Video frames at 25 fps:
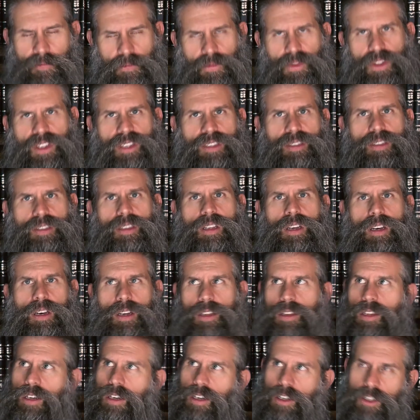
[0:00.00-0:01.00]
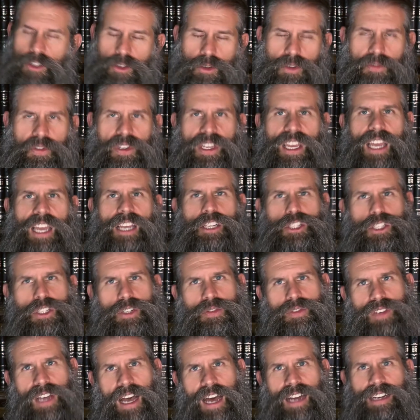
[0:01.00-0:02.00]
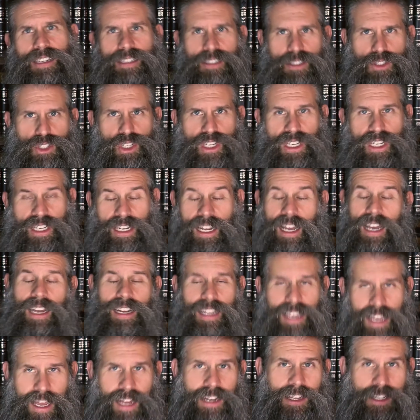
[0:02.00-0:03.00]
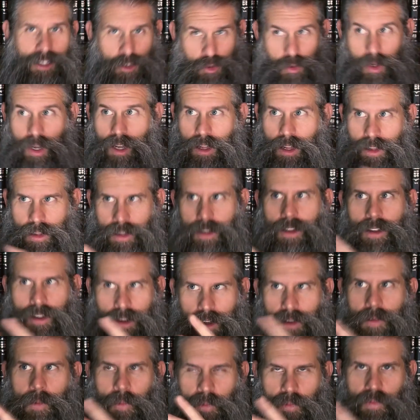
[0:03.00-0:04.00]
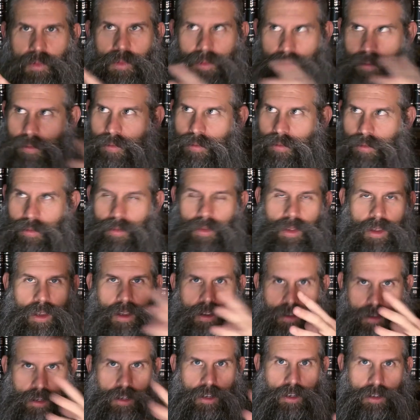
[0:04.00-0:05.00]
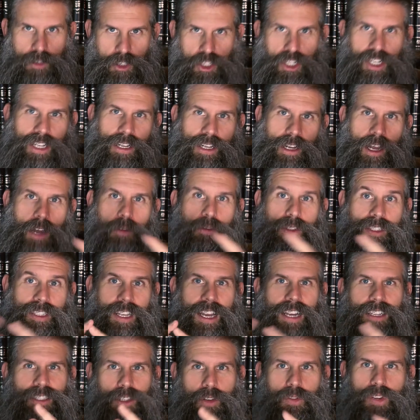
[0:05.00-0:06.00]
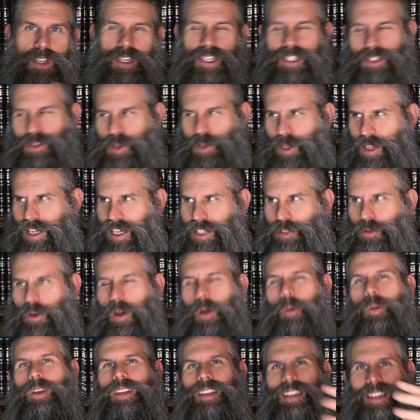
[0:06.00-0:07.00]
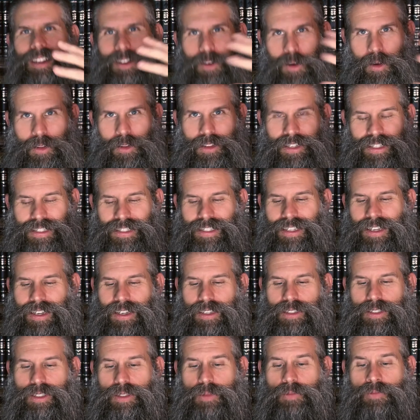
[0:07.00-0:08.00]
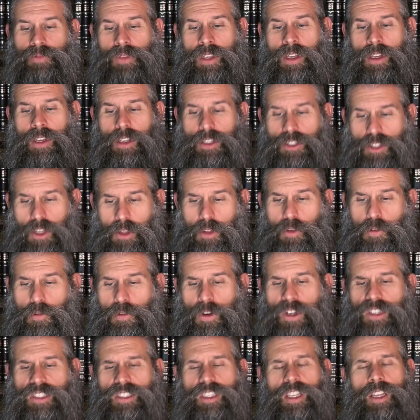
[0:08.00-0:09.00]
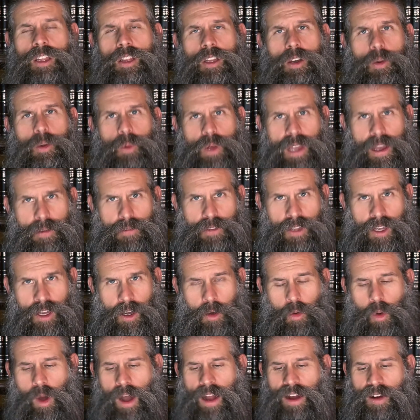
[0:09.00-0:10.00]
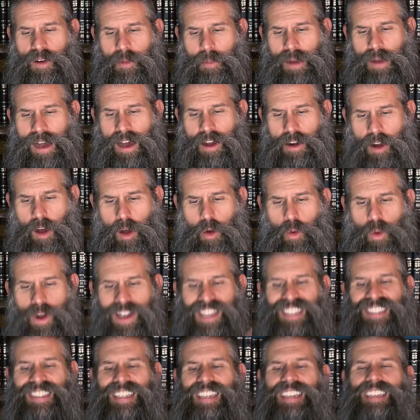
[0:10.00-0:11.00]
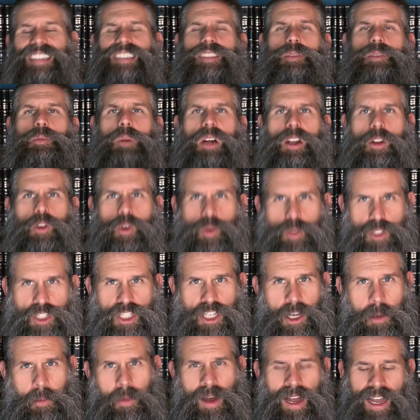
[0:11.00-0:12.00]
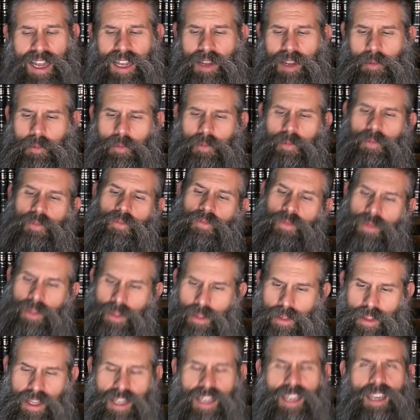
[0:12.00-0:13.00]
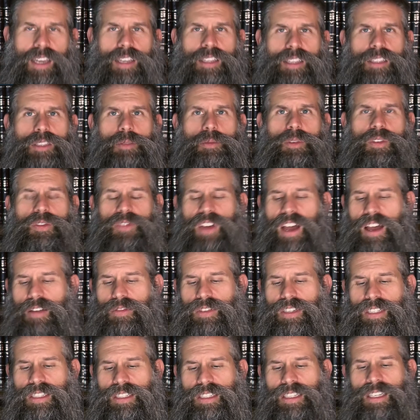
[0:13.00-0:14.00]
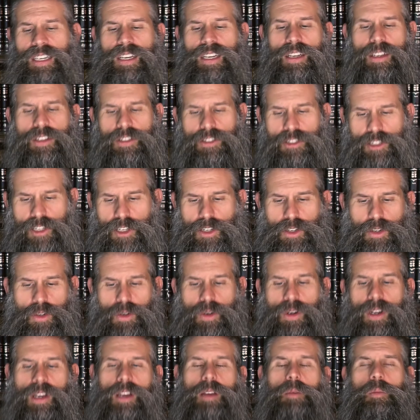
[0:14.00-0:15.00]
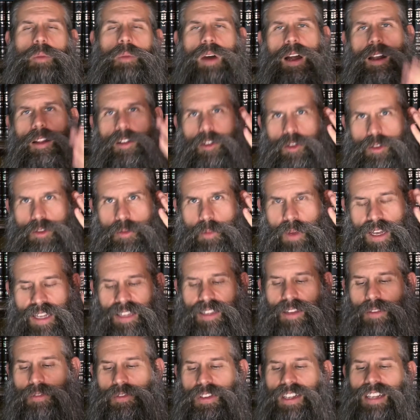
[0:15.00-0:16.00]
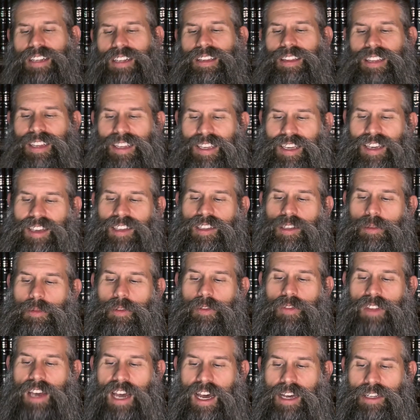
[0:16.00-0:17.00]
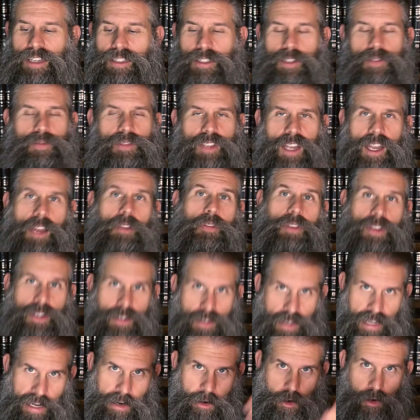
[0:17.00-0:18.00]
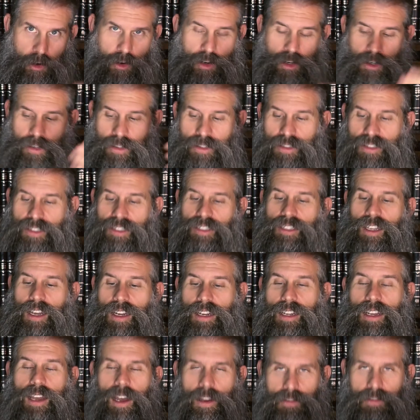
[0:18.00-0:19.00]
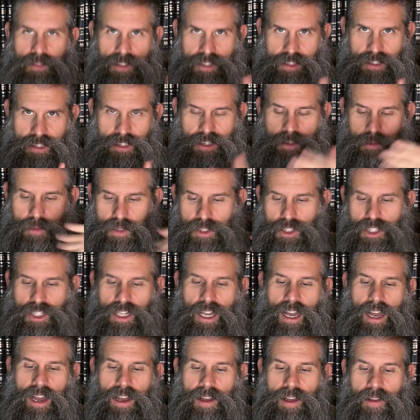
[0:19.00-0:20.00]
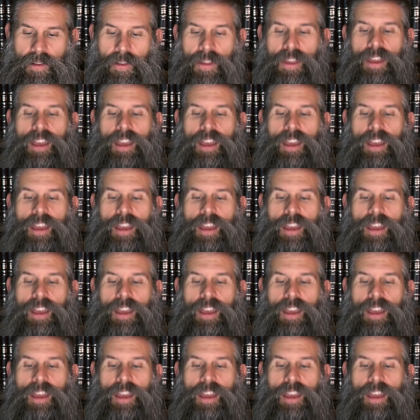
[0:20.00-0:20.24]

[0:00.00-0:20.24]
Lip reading: The unification of God and His Shekhinah. And again, Israel, the Shekhinah resides over Israel. That's why we need all these things. So the first thing that we have to inquire about always is Malchut Shamayim, the kingdom of heaven. 2, Malchut Beit David, the kingdom of the house of David, our current study, obviously the Mashiach.